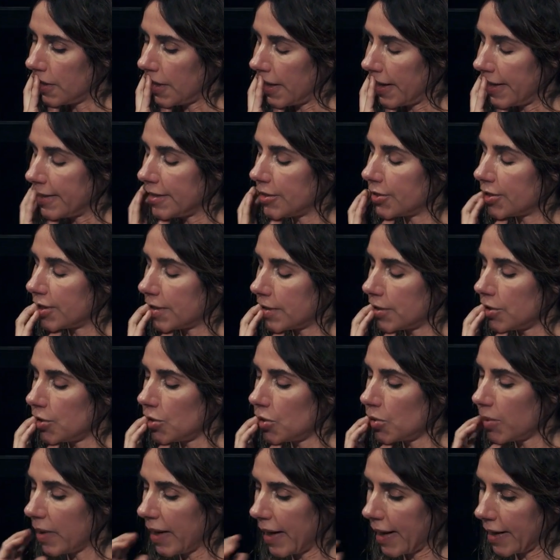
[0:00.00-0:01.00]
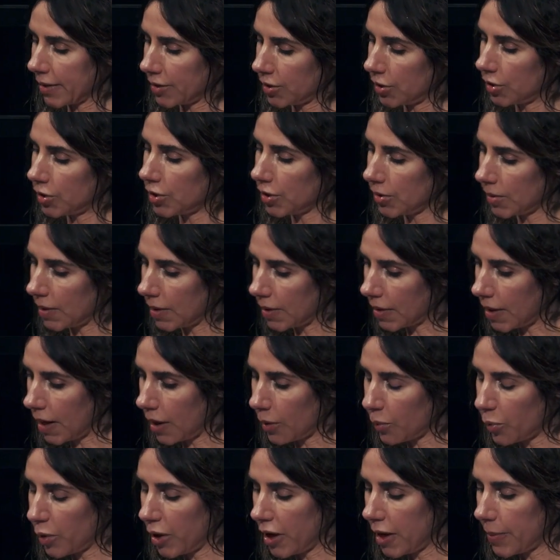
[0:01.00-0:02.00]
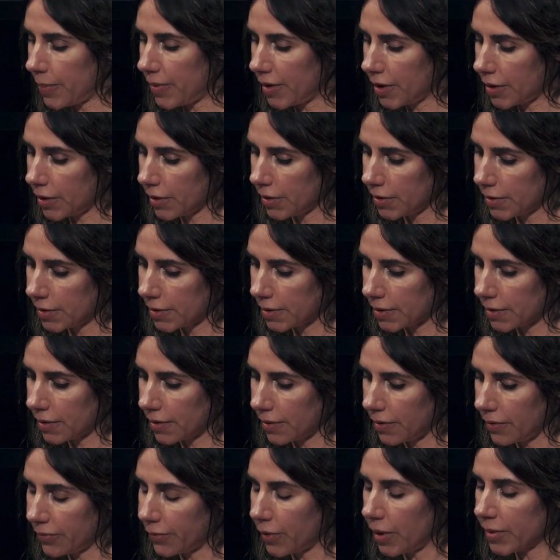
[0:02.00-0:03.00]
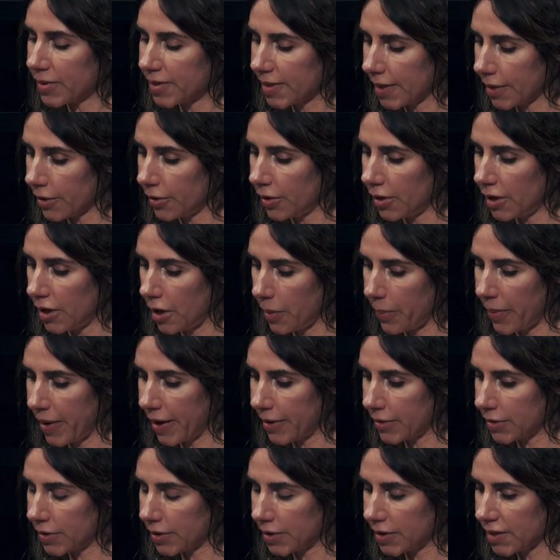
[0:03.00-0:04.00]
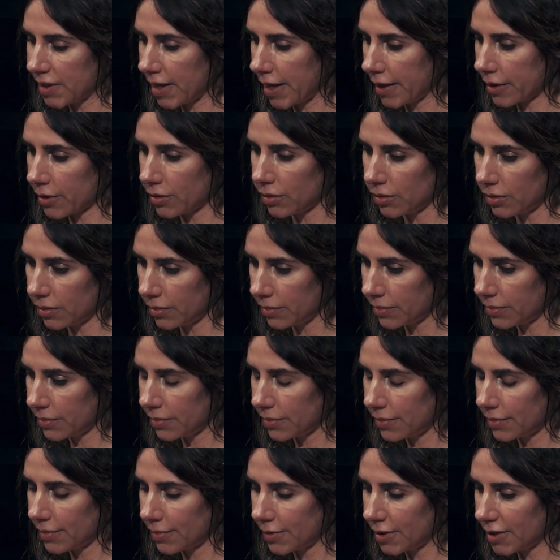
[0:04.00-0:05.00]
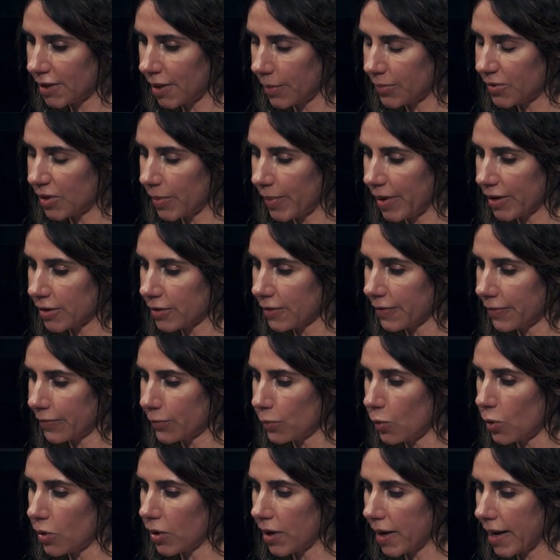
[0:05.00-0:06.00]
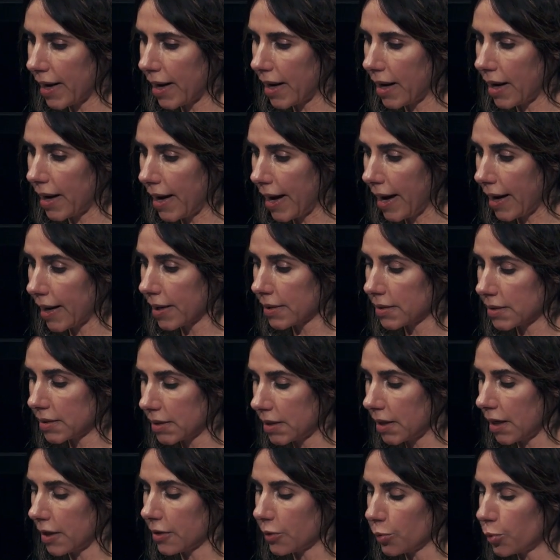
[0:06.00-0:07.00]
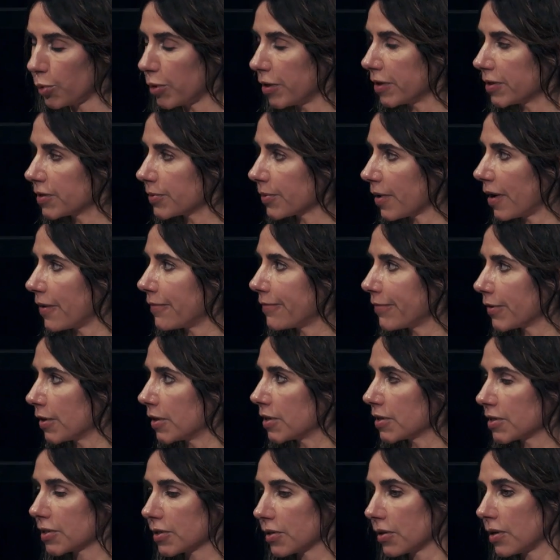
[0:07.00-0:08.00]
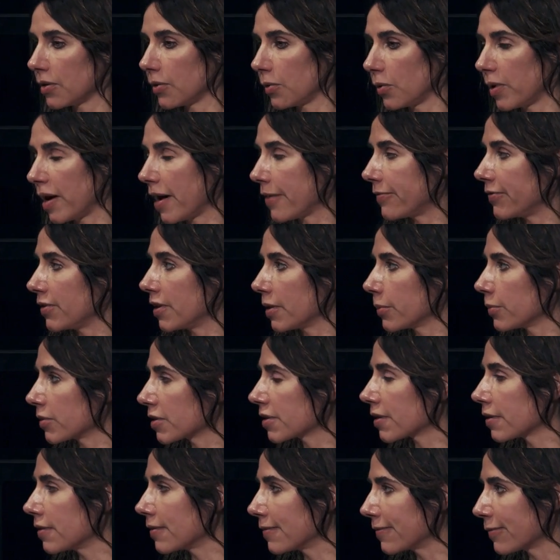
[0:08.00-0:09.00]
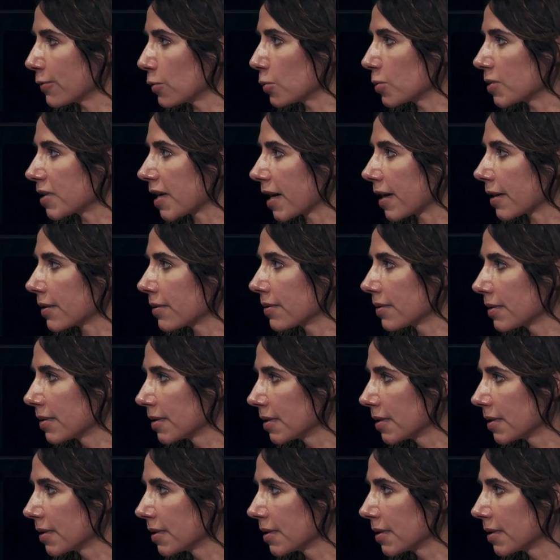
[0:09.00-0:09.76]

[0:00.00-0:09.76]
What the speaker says: I knew I had to do it that way because of what I was saying earlier about to tackle the subject matter of war. I had to get the words right first, or everything was going to fall down